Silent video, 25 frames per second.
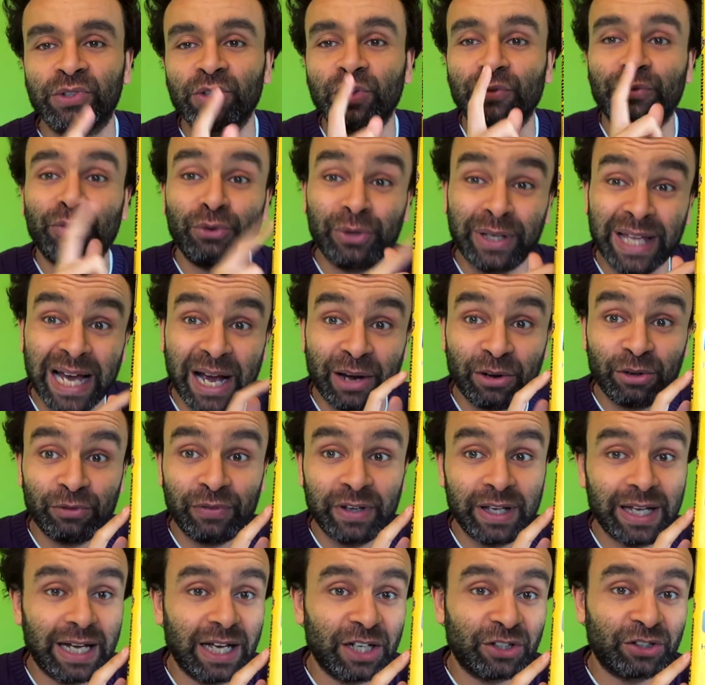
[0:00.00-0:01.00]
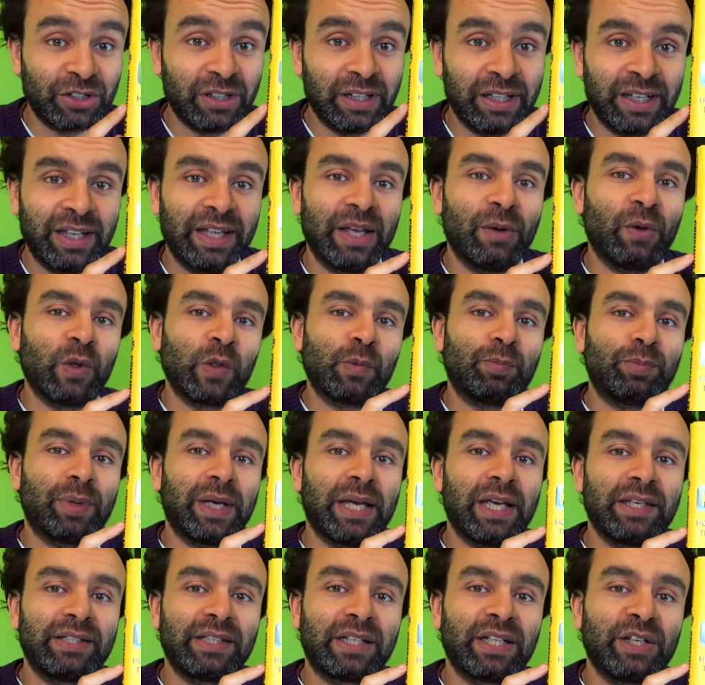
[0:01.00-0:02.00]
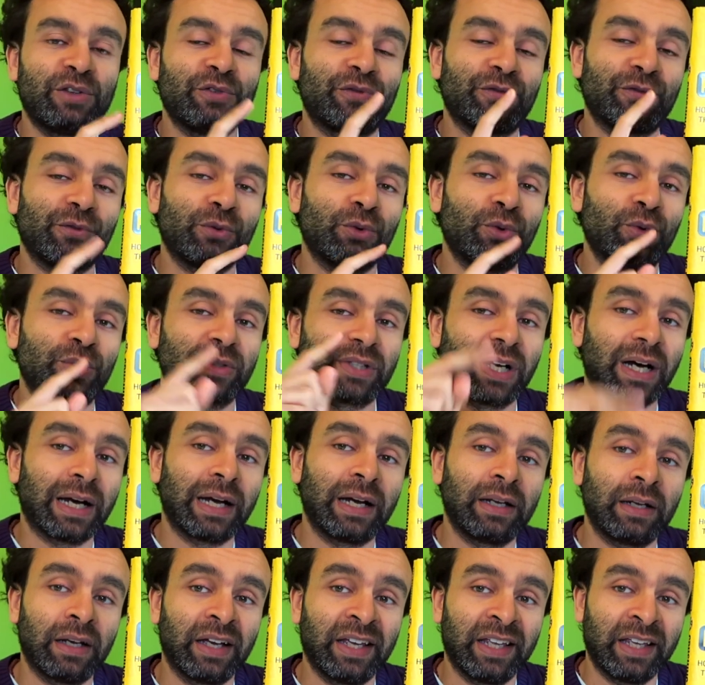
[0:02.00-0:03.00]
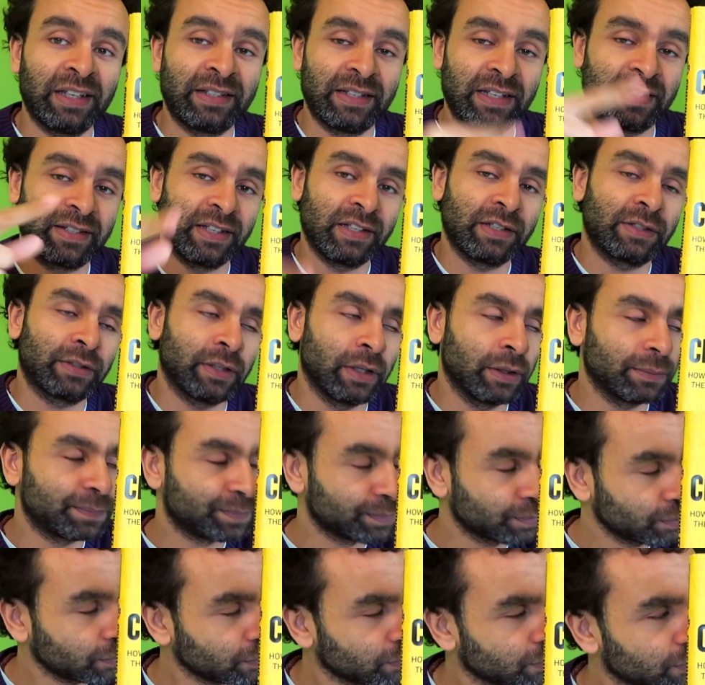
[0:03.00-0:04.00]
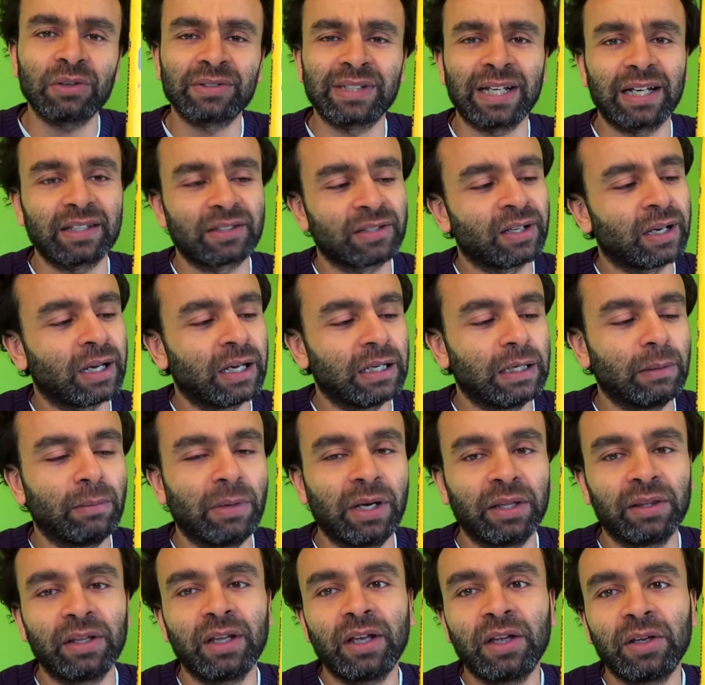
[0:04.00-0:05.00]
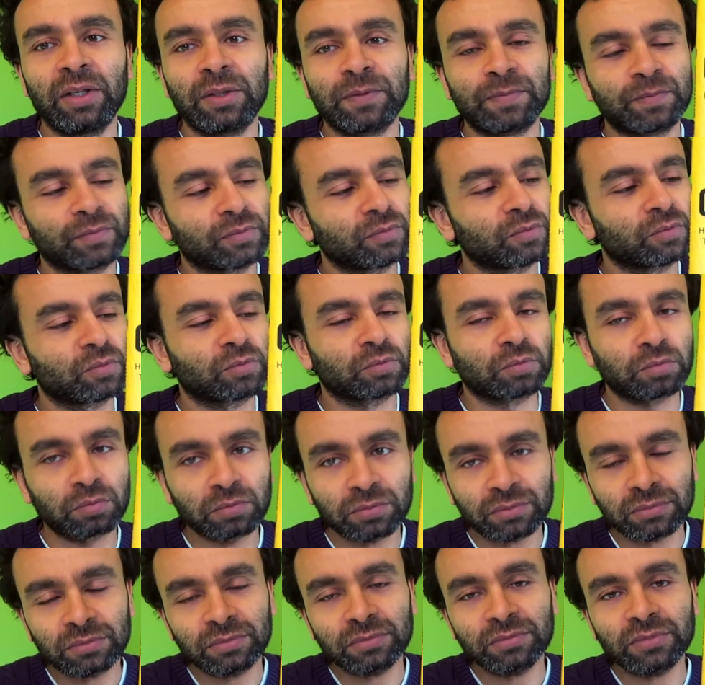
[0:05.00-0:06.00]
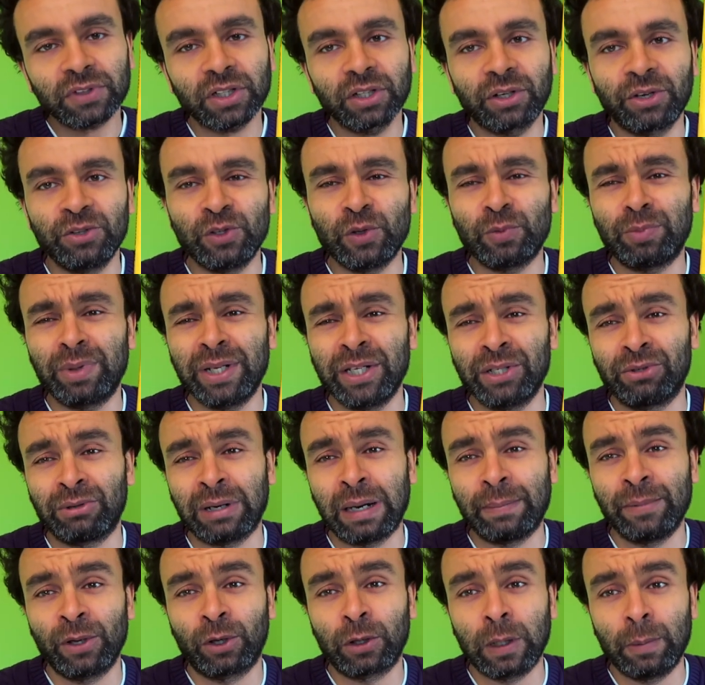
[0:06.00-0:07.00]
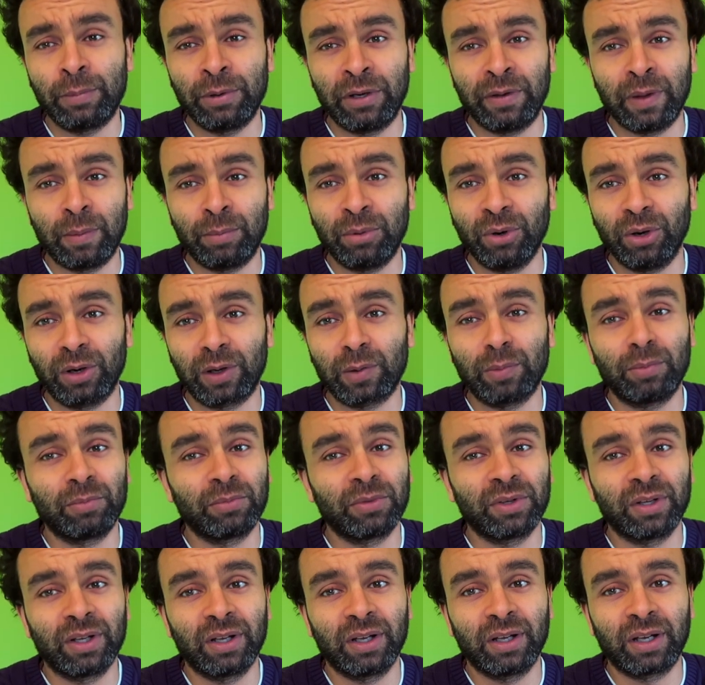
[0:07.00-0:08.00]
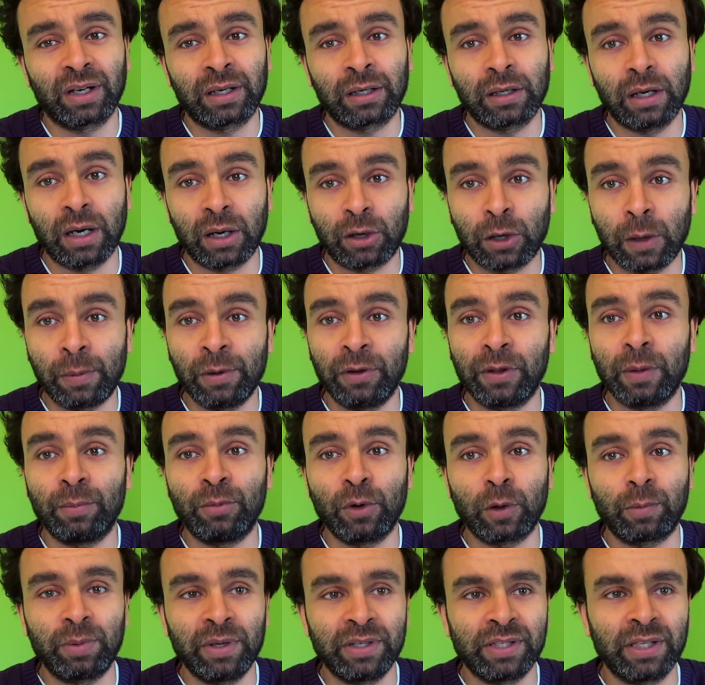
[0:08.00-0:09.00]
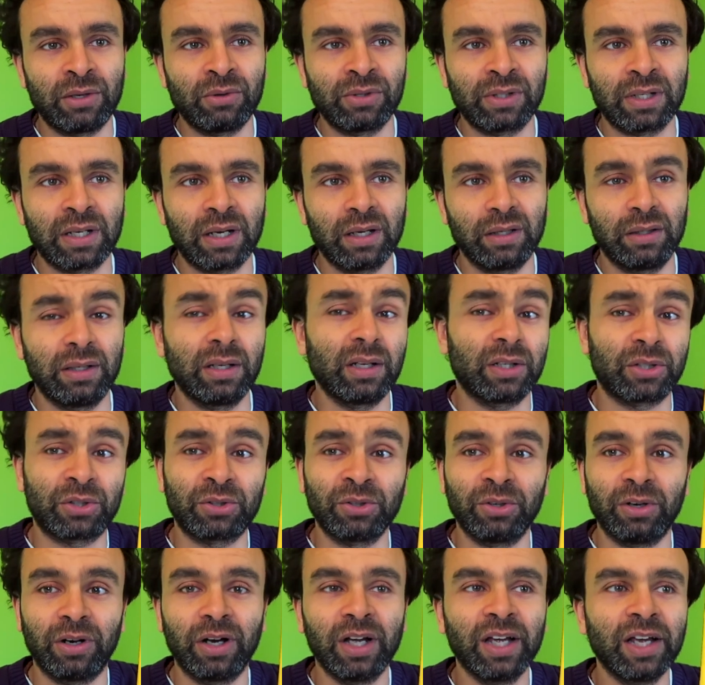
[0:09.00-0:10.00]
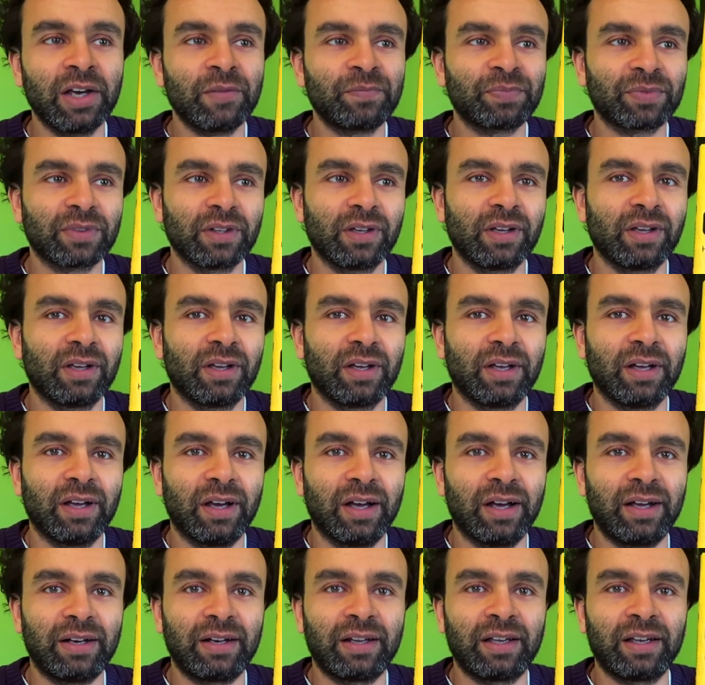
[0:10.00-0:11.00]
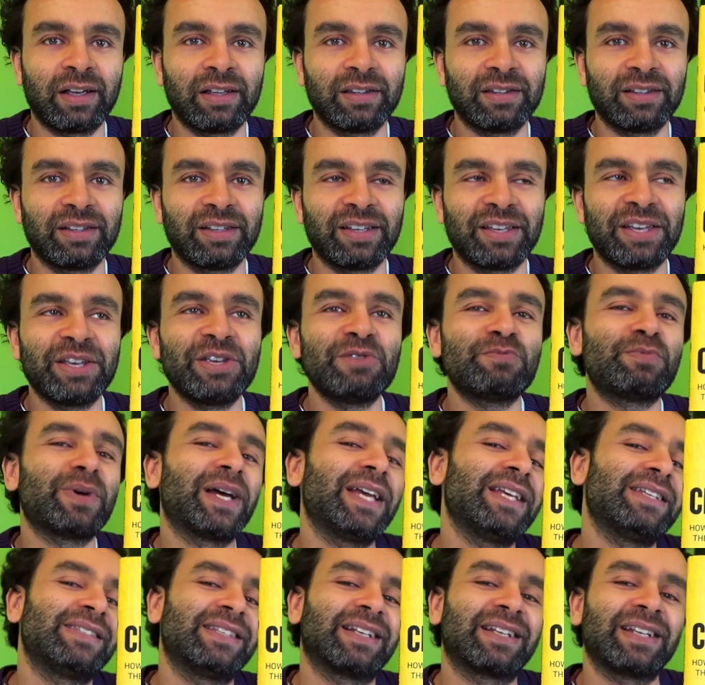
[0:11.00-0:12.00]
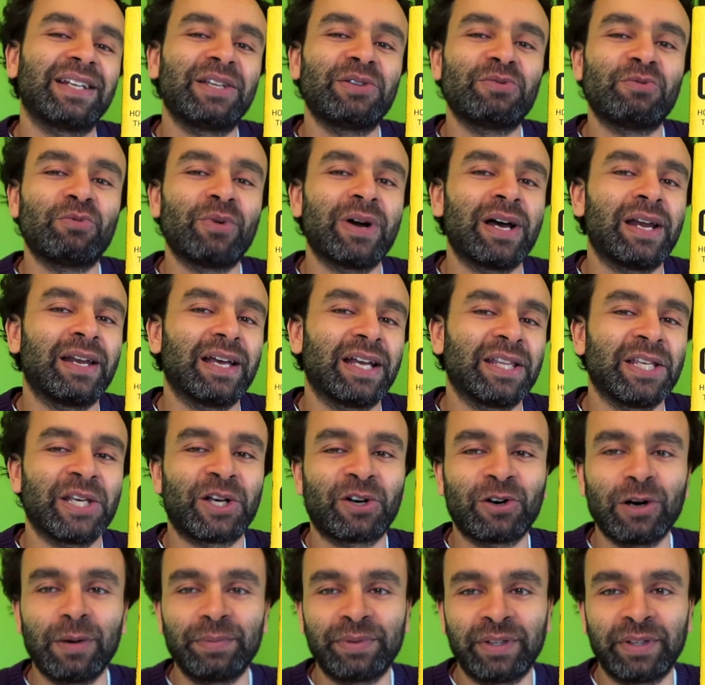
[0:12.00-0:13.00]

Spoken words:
not through Gary Vee, actually. It was basically through Tyler, his assistant. I was like, Tyler, man, can you please grab me a copy of the book? A copy of the book, please. And he was like, yeah, sure. And then he basically went and he